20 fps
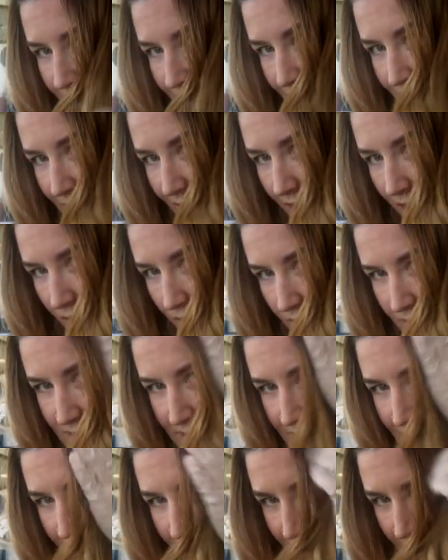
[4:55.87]
let that
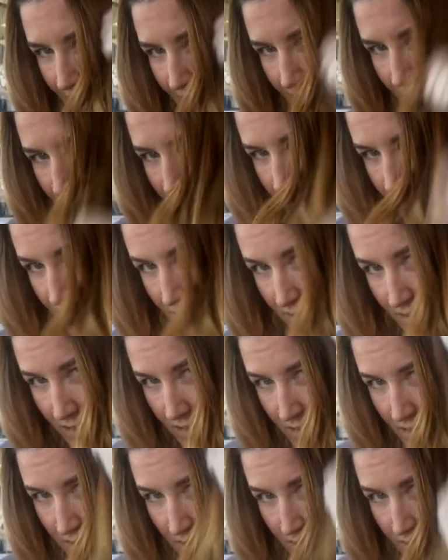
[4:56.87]
sit there,
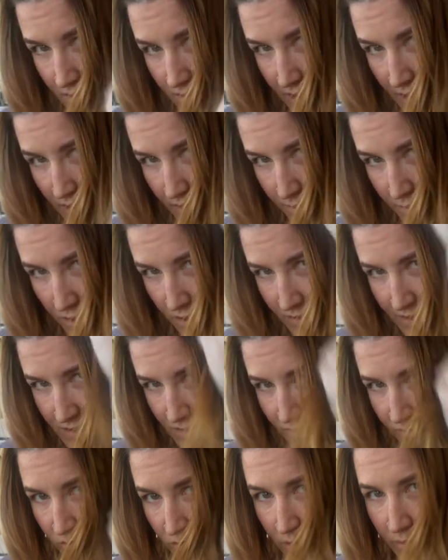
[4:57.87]
kind of pull this
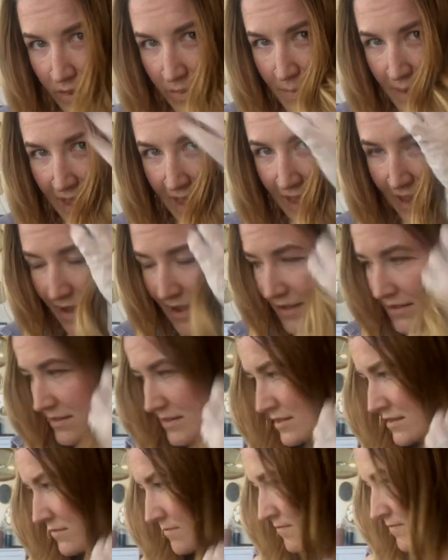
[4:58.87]
forward with my
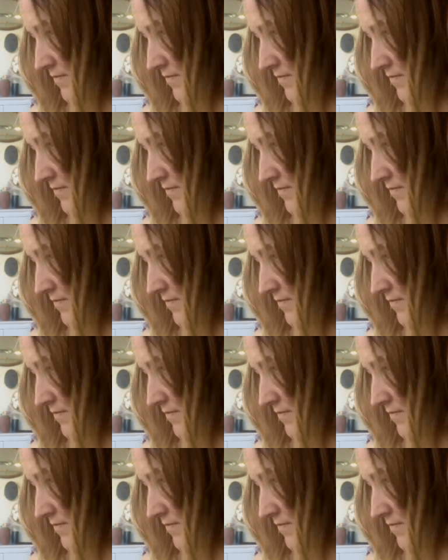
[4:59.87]
hands,